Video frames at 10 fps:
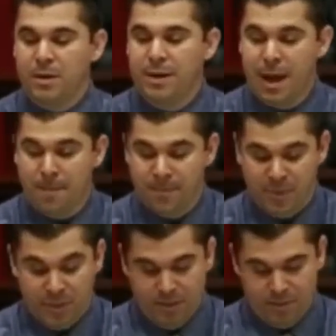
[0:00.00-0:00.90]
Now,
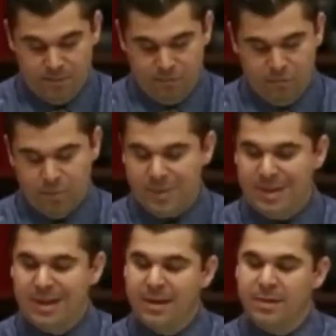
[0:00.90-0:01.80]

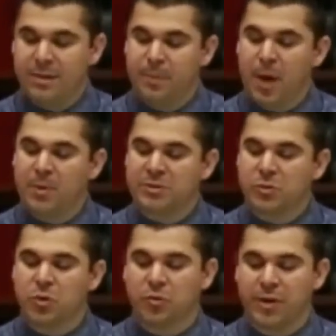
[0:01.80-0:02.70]
the public
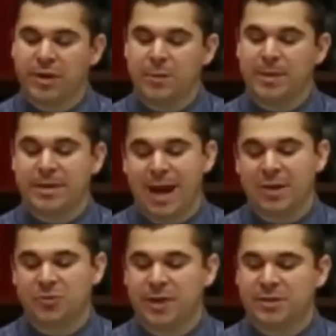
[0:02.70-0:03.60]
school curriculum
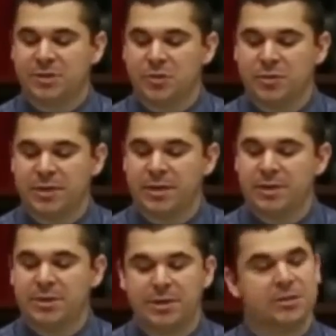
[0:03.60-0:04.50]
indoctrinates students
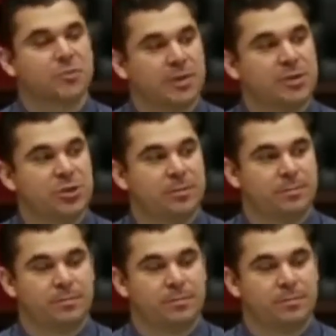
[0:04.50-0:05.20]
into this religion.